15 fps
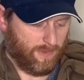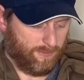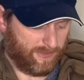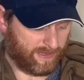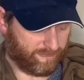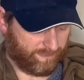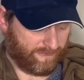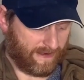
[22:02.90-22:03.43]
a
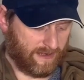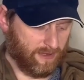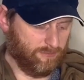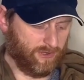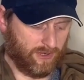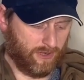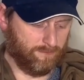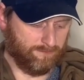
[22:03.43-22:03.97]
big fella,
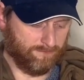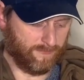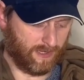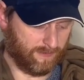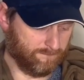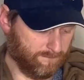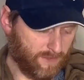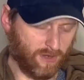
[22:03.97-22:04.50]
but
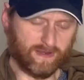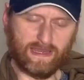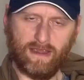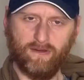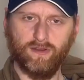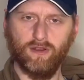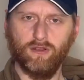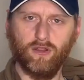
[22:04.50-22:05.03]
I'm not
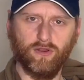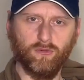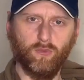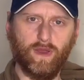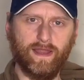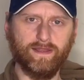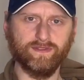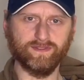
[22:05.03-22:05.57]
carrying a lot of
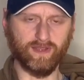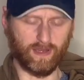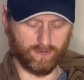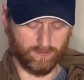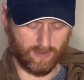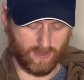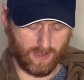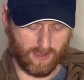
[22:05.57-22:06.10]
weight, so
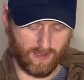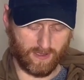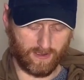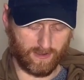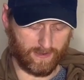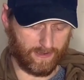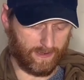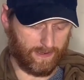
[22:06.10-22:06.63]

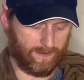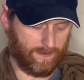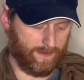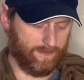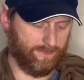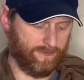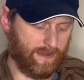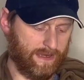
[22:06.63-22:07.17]

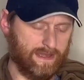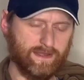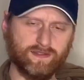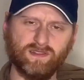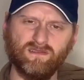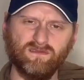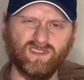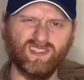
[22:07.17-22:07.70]
that is
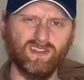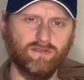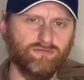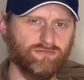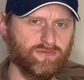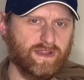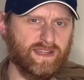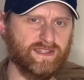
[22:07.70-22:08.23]
still
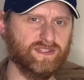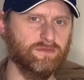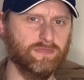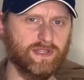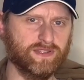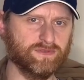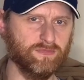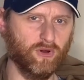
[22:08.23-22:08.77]

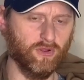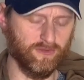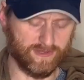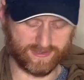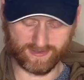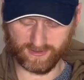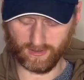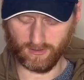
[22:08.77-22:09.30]
reasonably small, and this is a